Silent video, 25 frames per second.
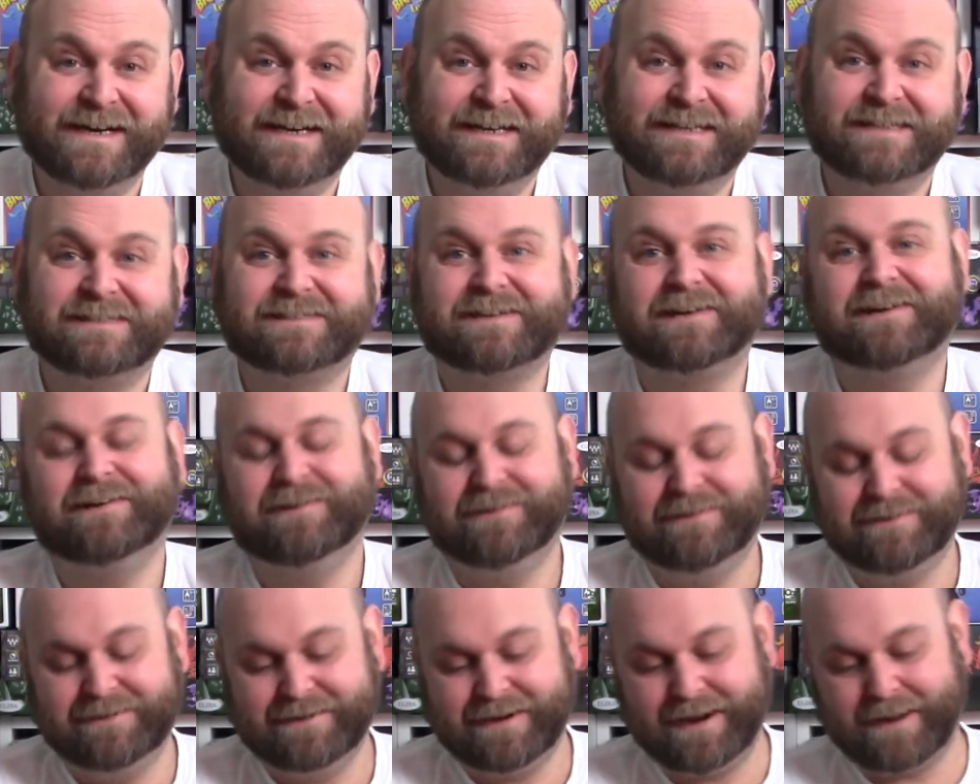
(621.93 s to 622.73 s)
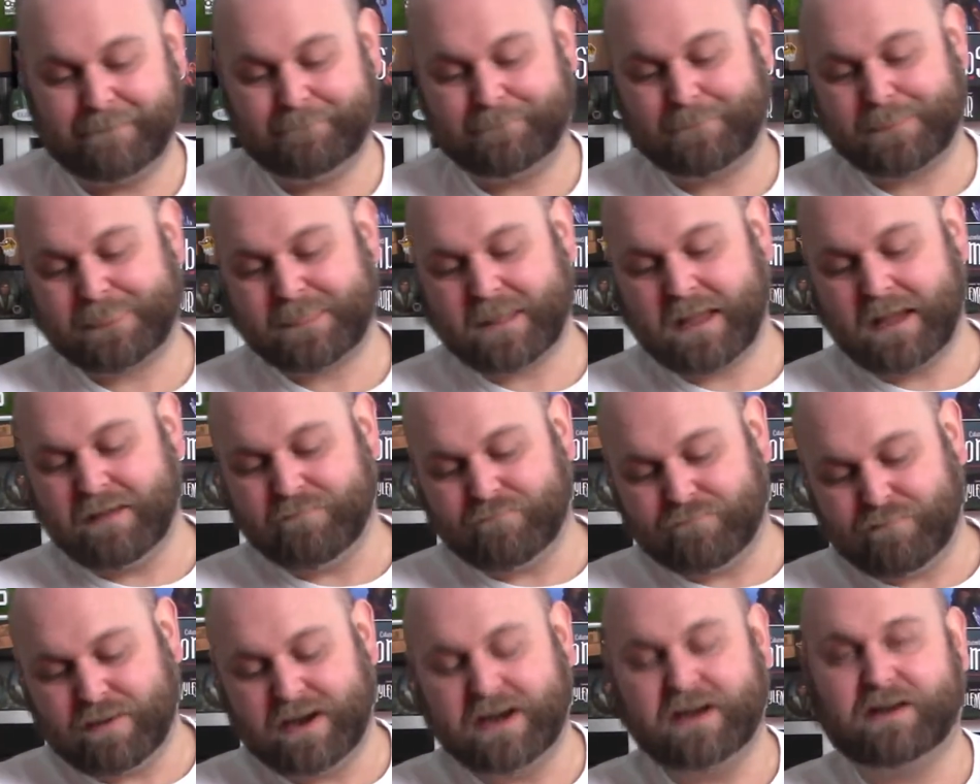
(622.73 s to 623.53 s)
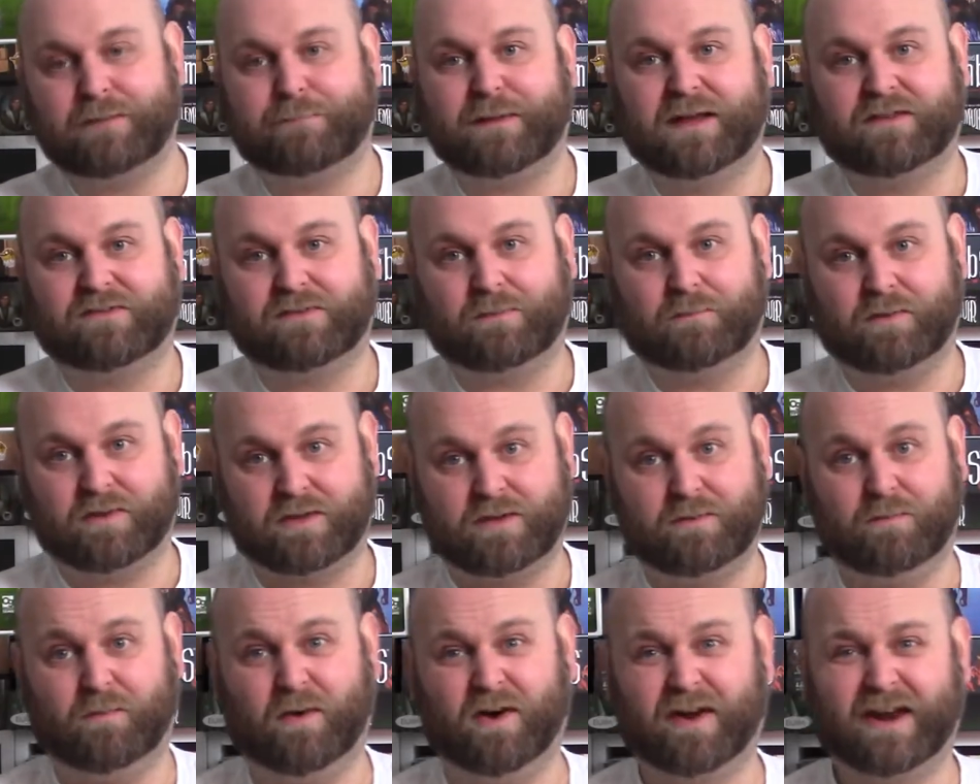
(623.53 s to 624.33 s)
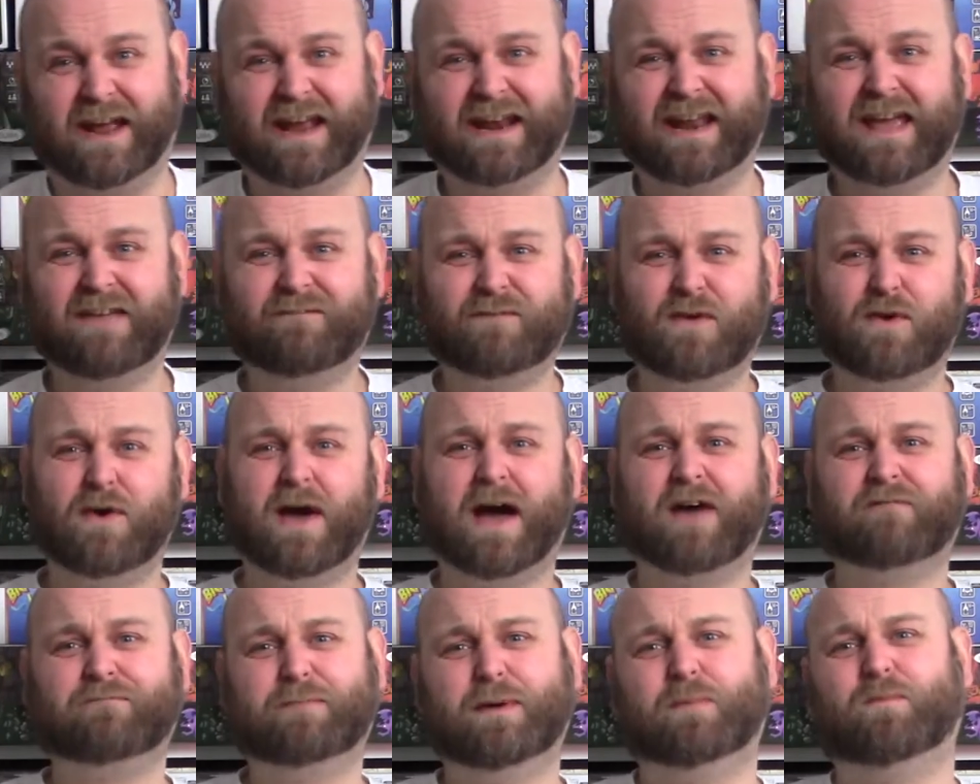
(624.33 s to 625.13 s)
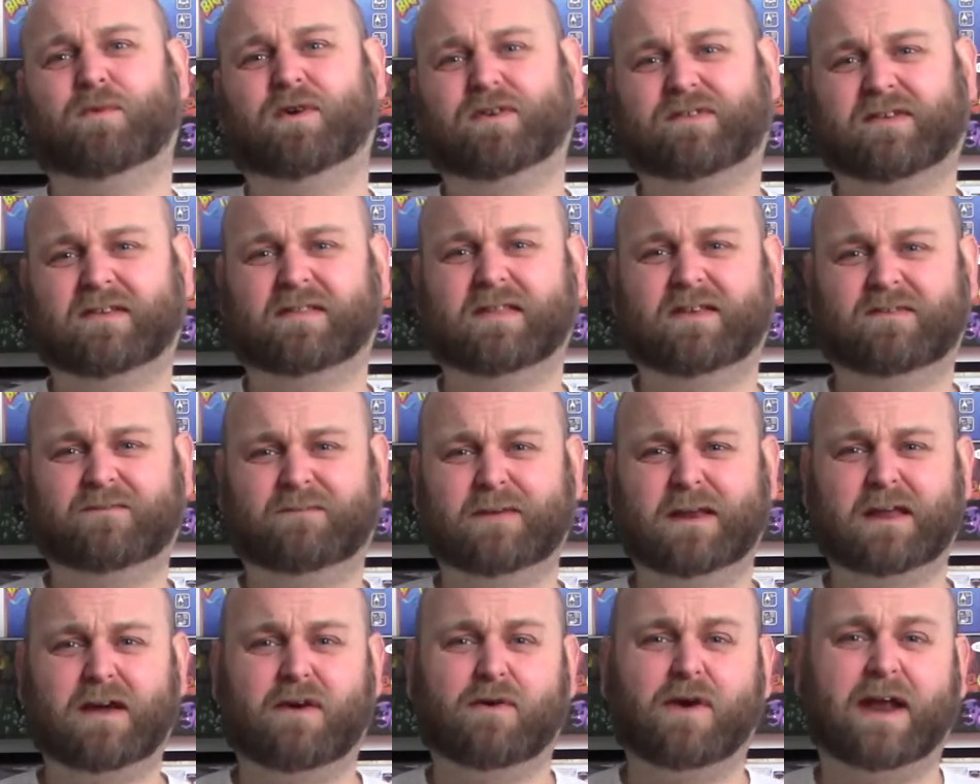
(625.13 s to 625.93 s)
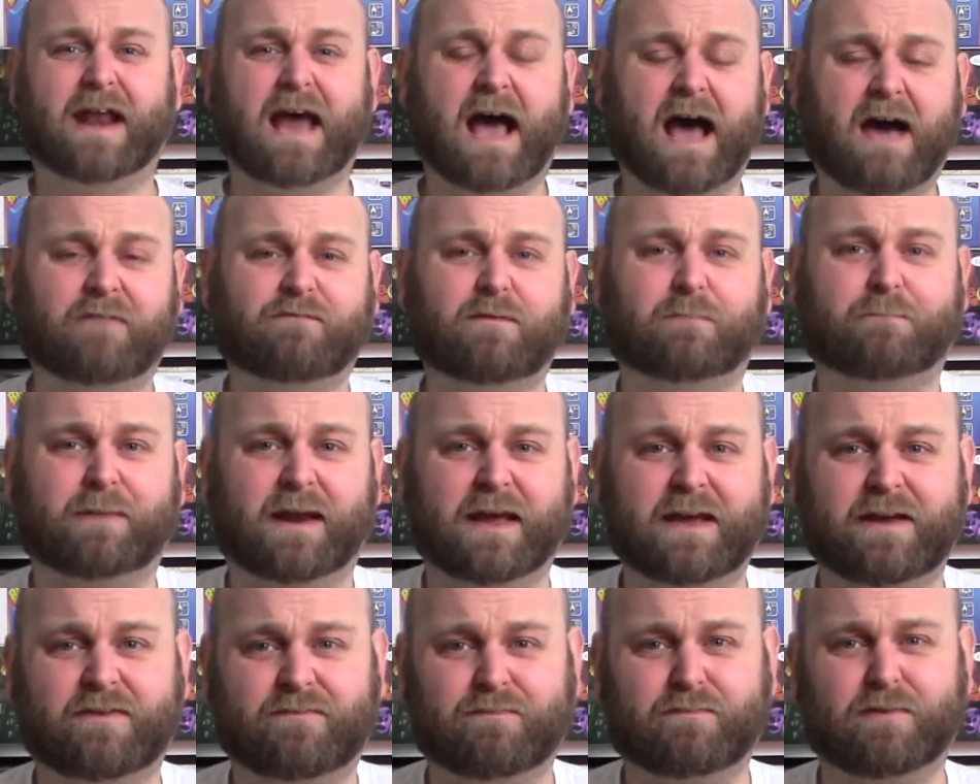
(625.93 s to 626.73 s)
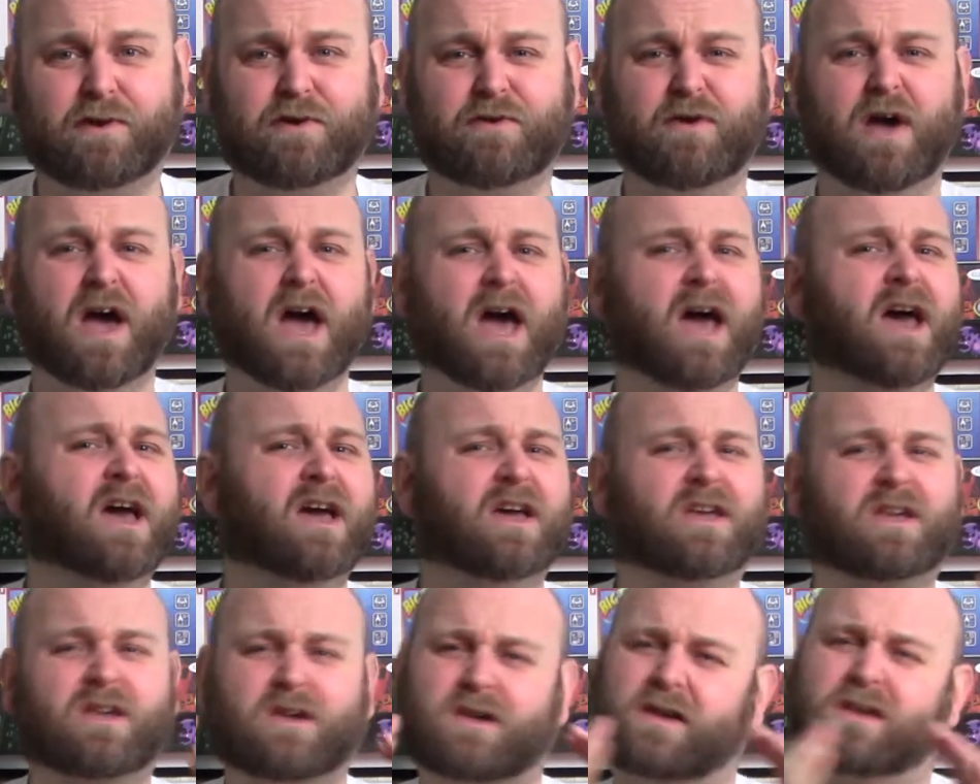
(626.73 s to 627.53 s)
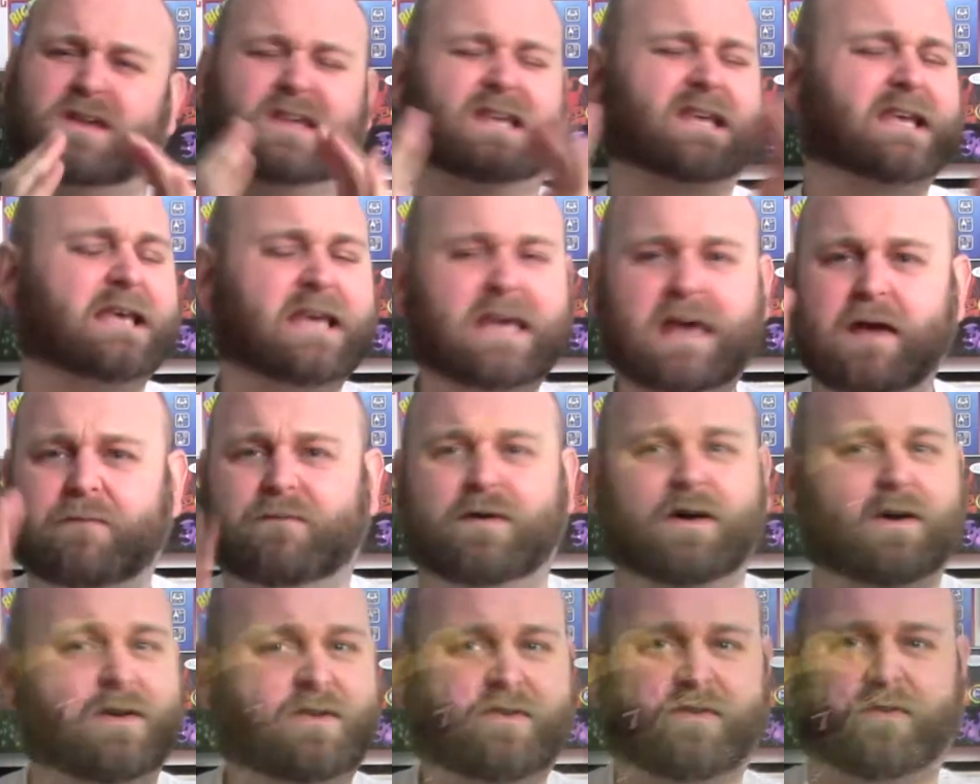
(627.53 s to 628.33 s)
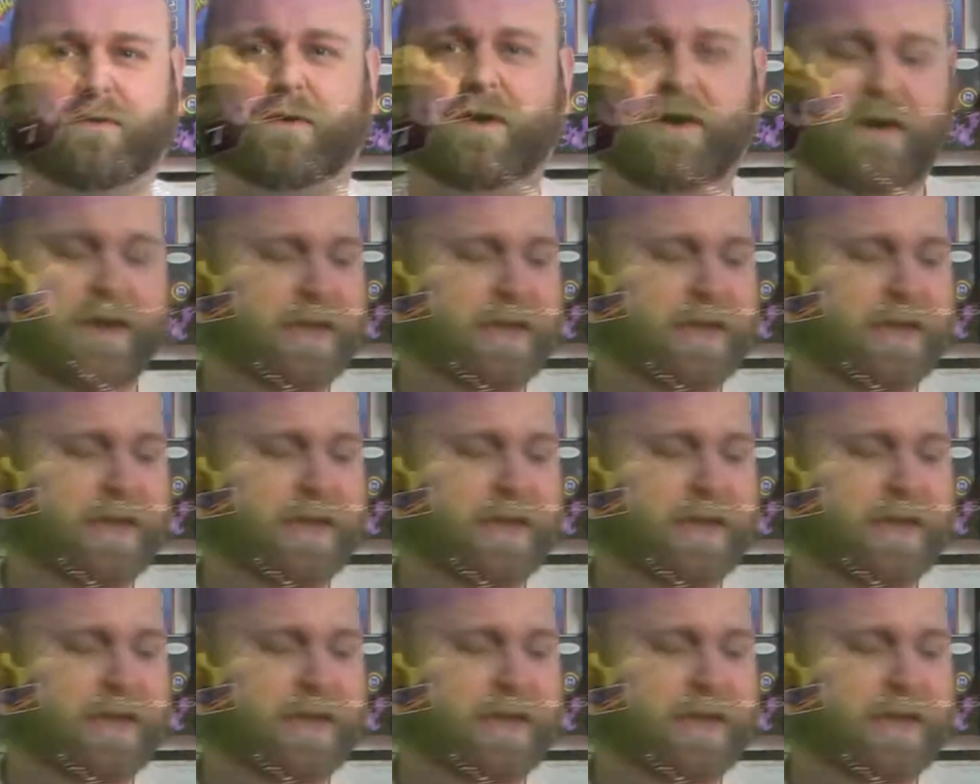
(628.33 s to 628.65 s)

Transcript: So it really depends on what you want, and if you have been watching this video and haven't played Root, give it a try.